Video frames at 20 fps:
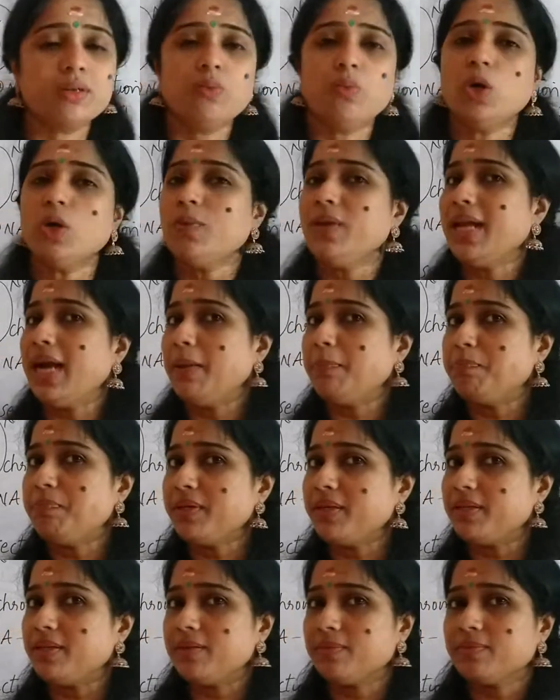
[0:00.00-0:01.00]
what will
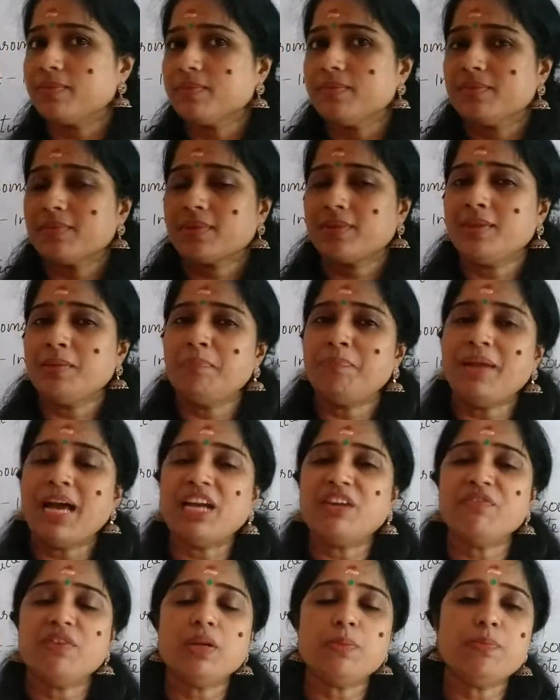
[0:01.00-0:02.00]
happen? The
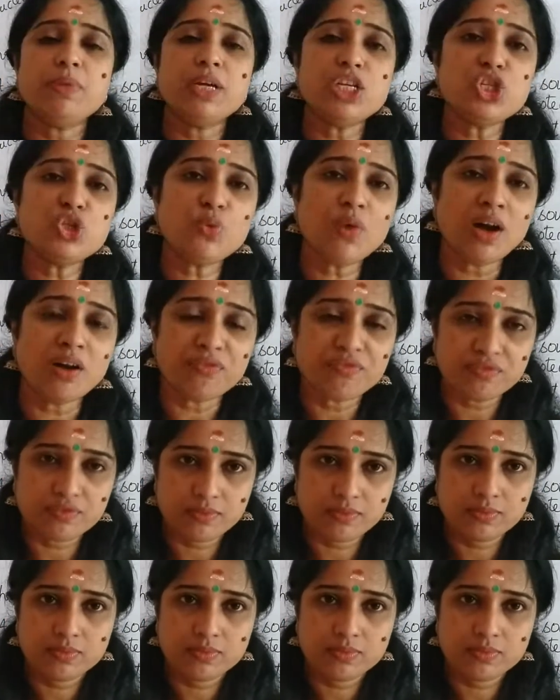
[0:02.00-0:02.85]
plant will be dwarf.